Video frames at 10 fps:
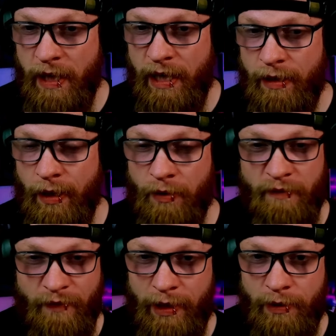B. I
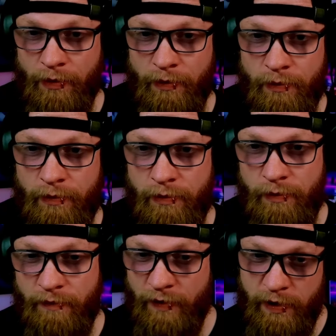couldn't find it though.
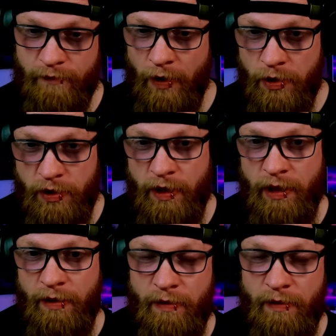This is version A.